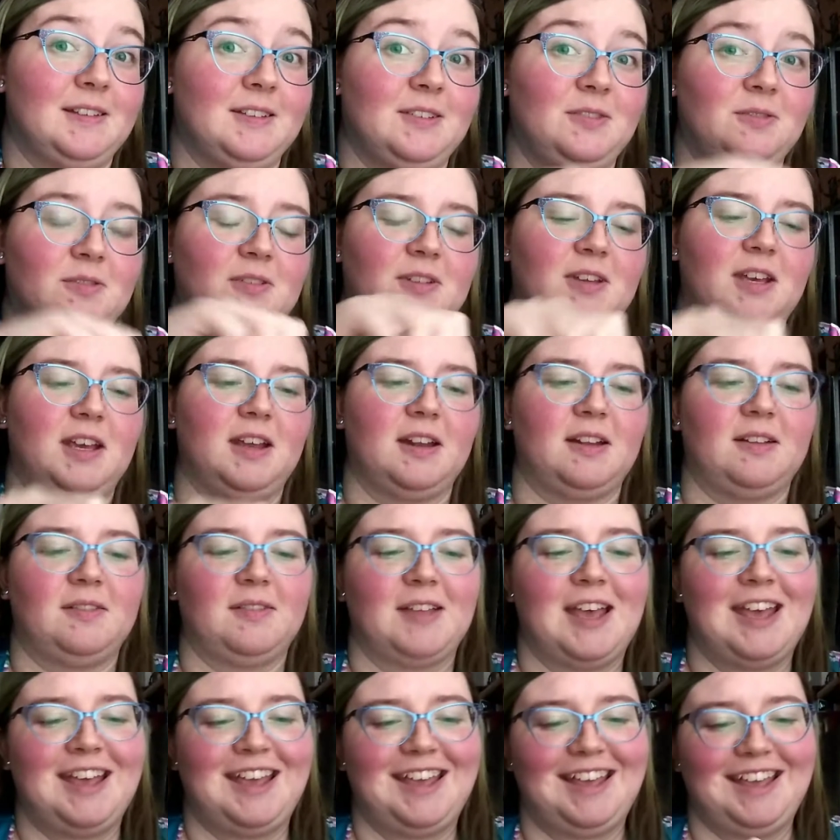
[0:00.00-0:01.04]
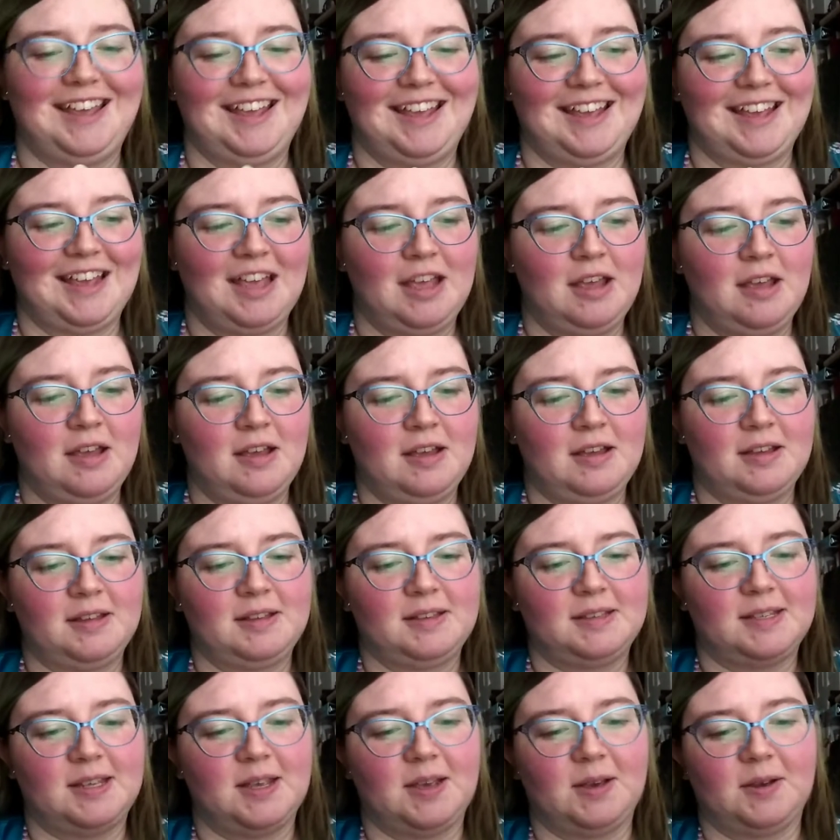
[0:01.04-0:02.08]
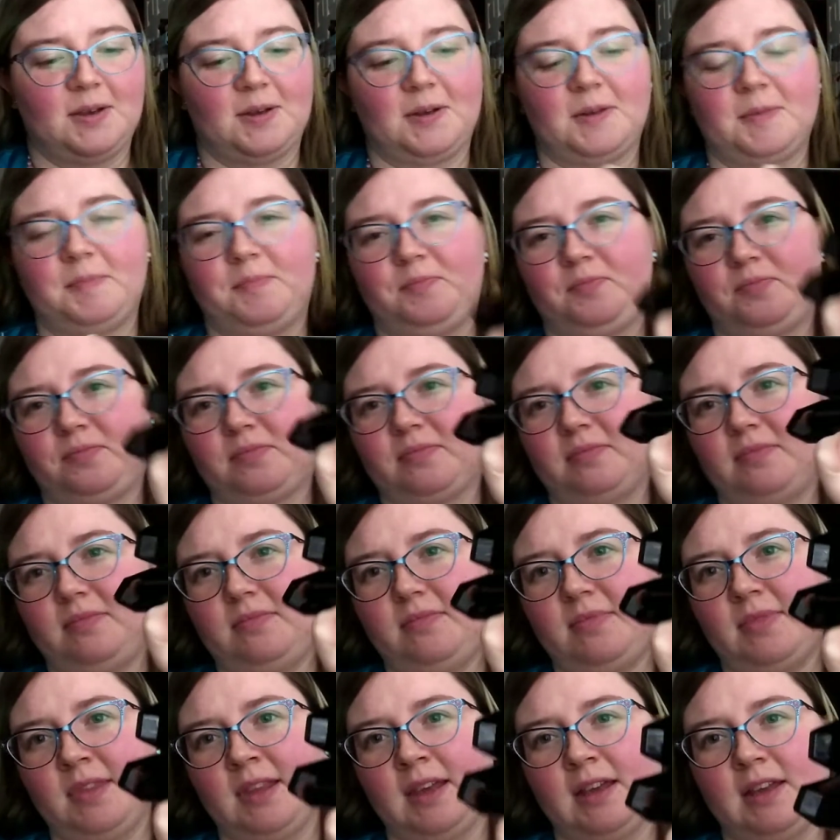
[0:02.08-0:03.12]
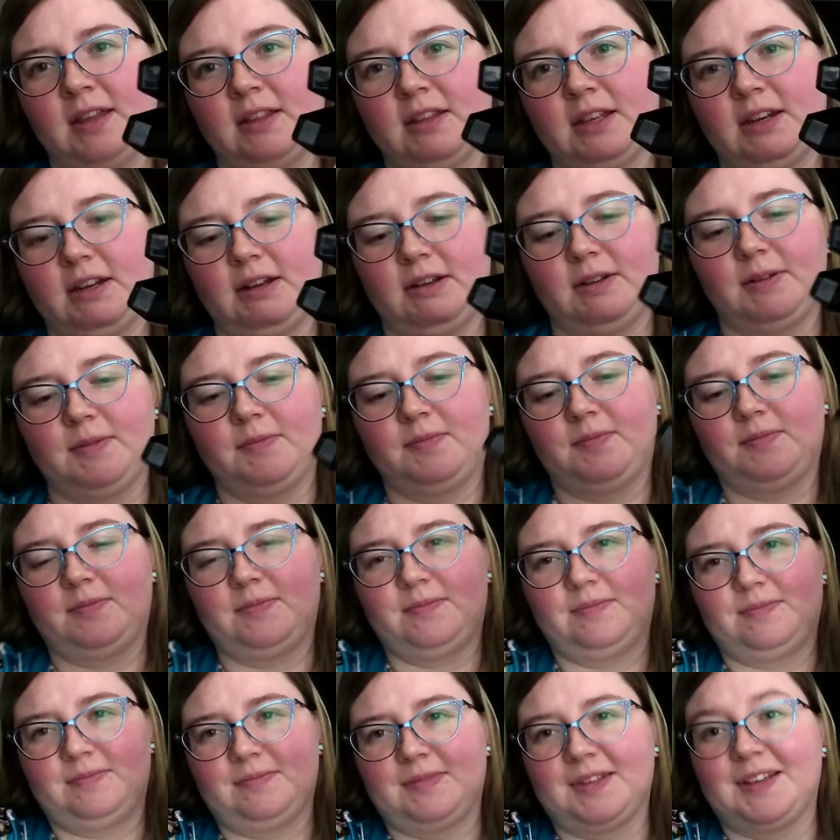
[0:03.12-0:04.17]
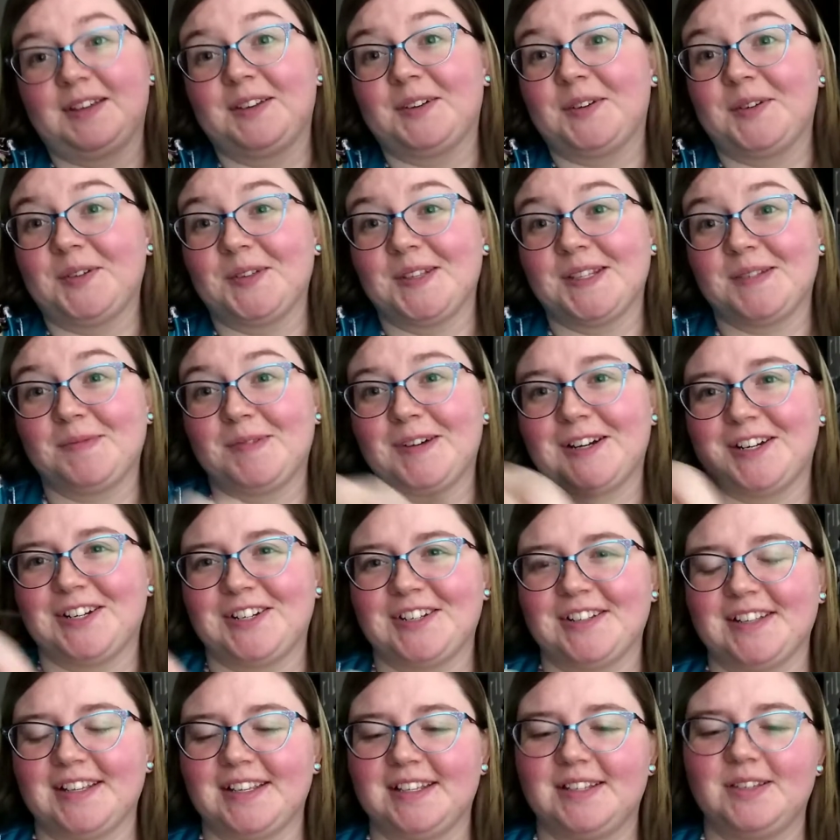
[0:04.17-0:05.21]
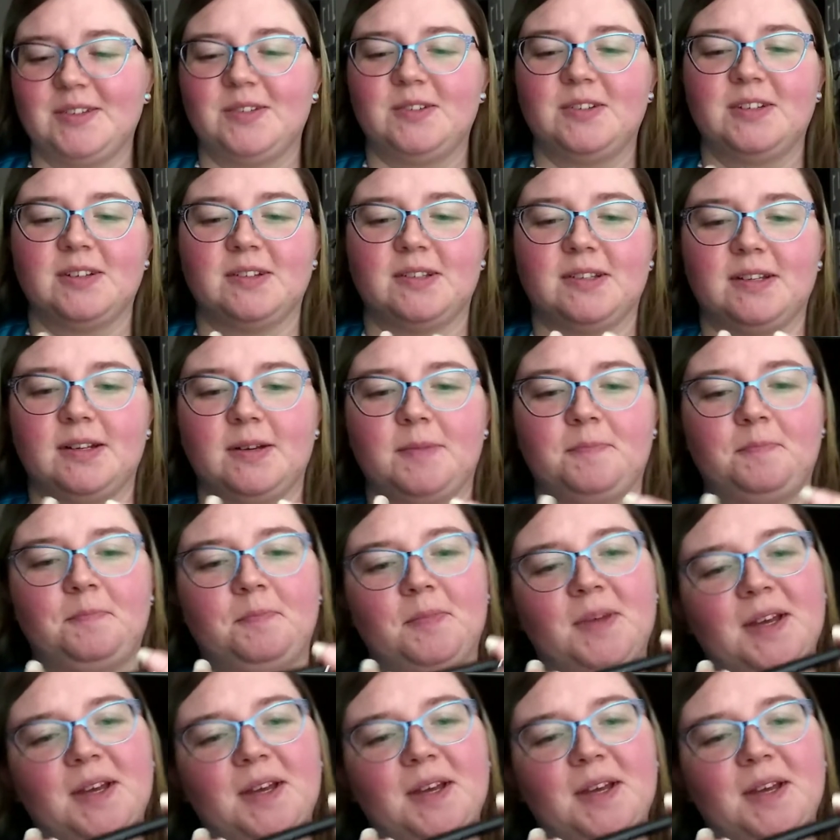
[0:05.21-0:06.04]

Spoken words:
You really can. So, and then it holds the brush unless you tilt it up.